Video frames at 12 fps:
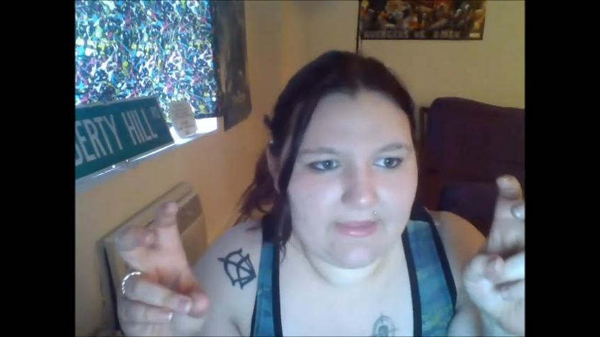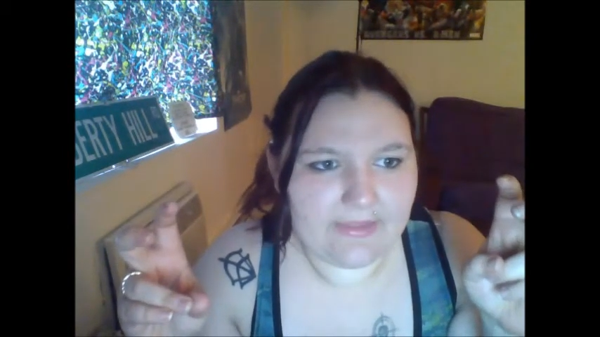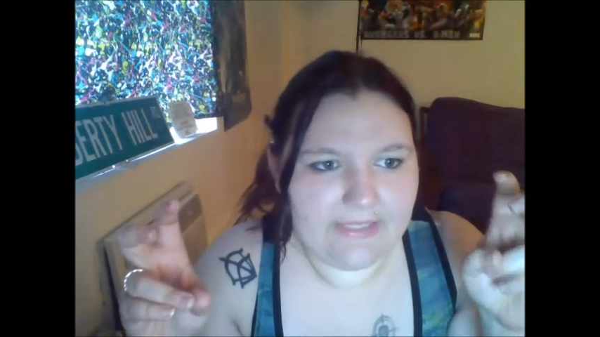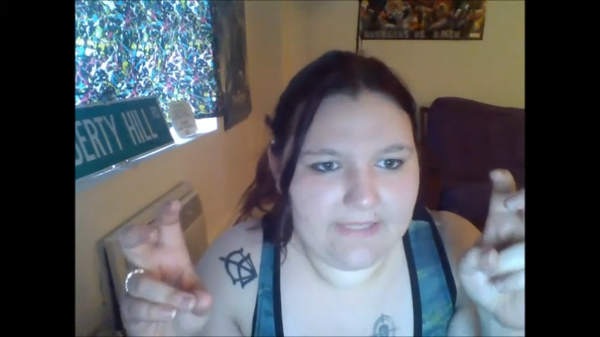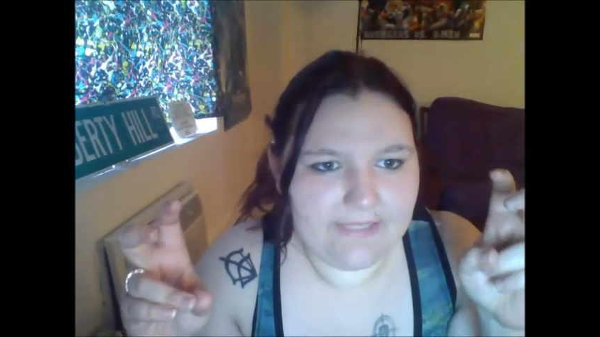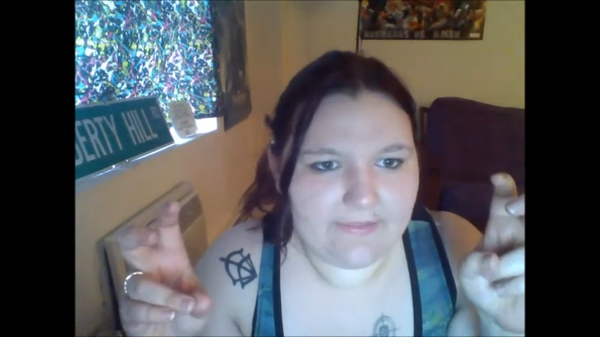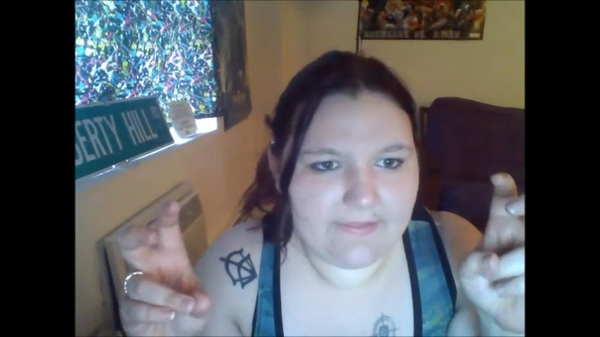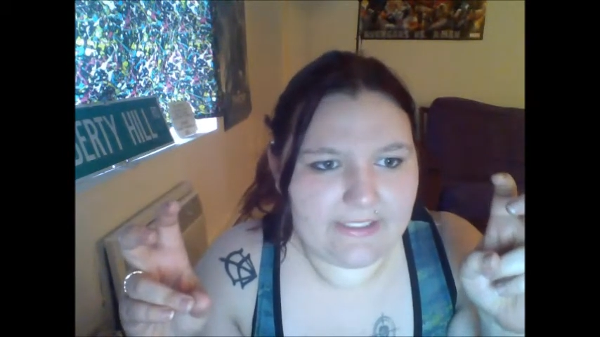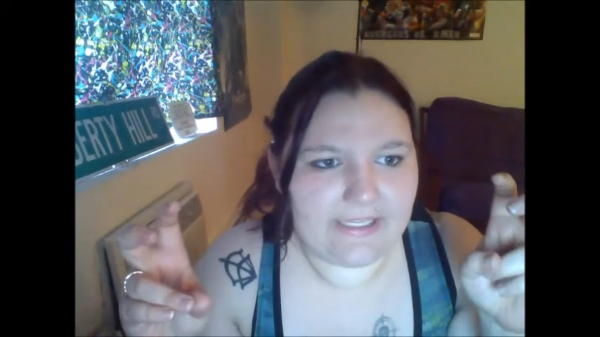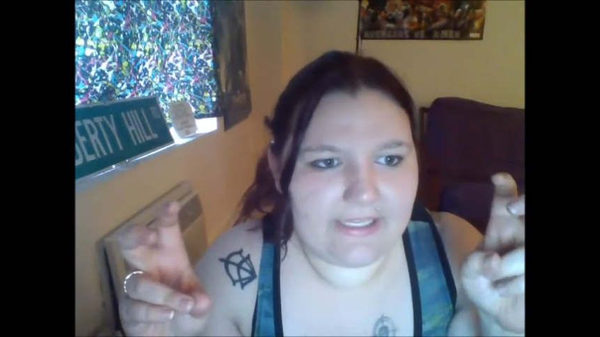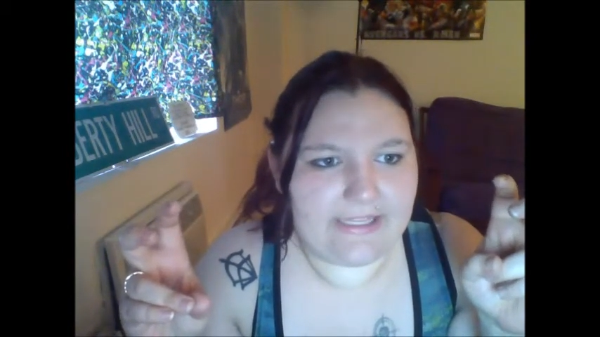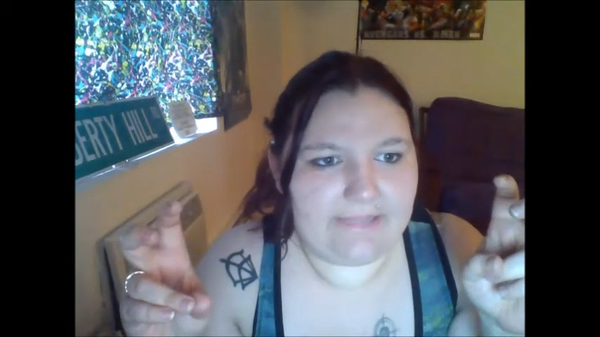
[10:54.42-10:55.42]
even
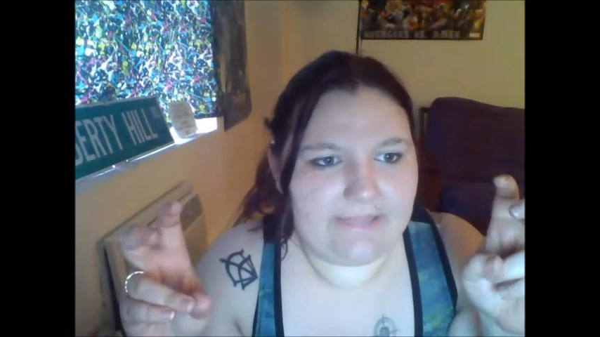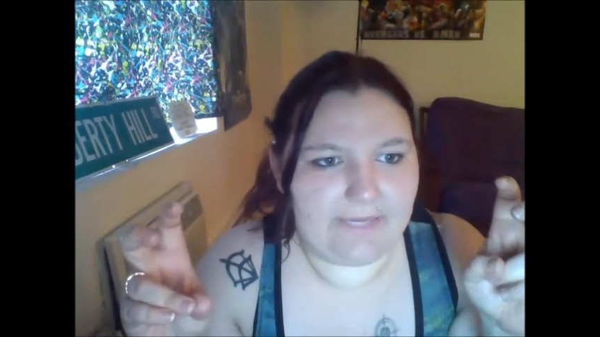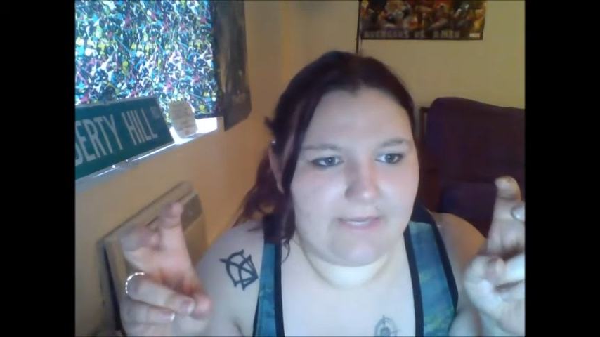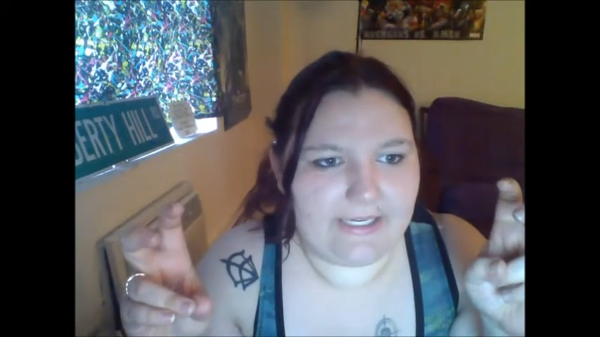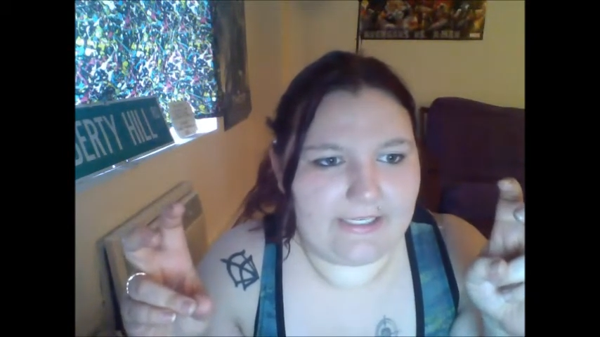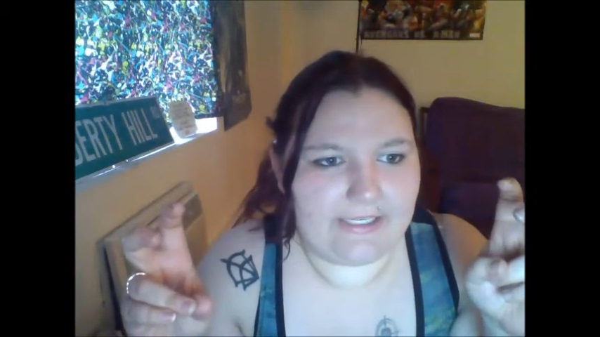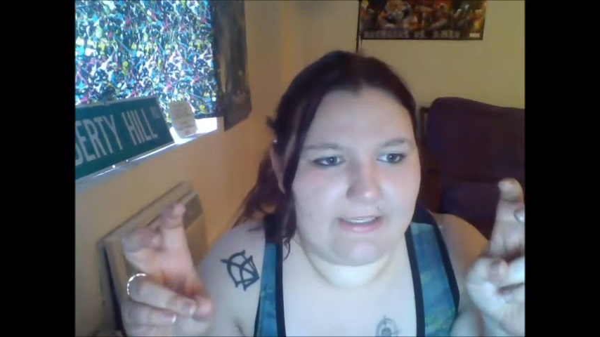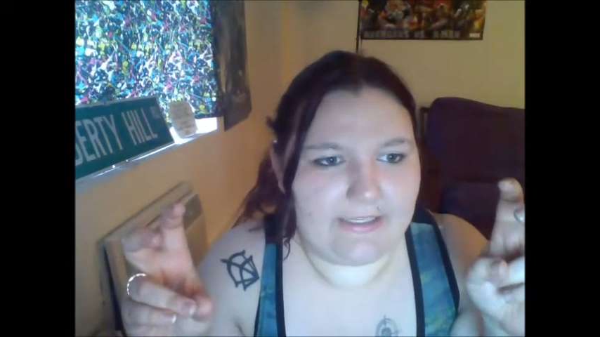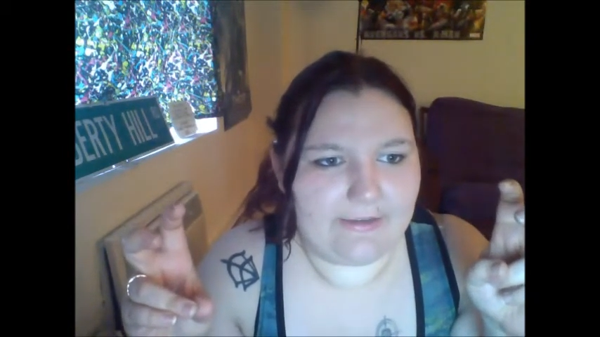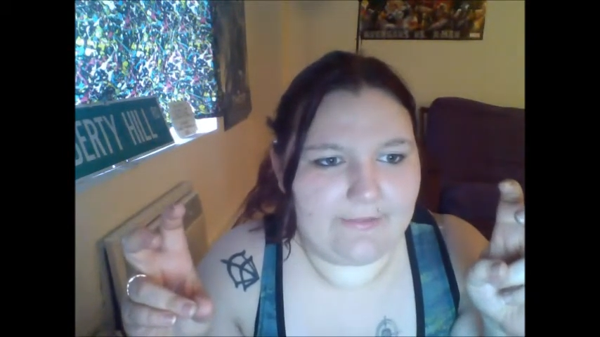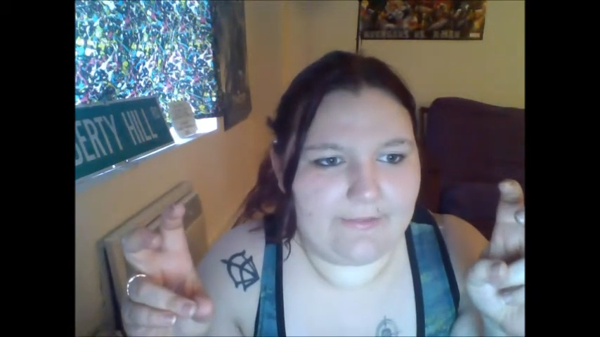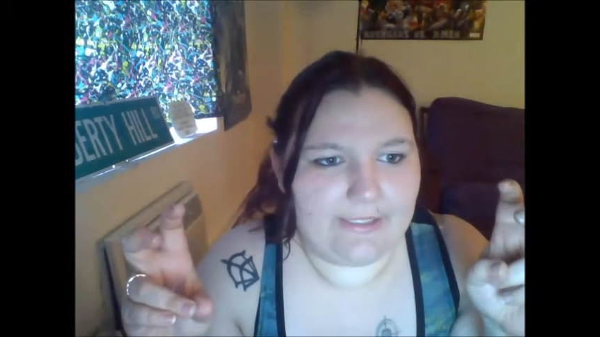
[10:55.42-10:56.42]
in the mind
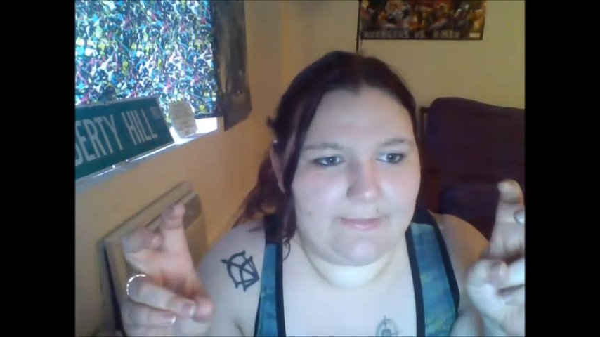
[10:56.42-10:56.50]
of the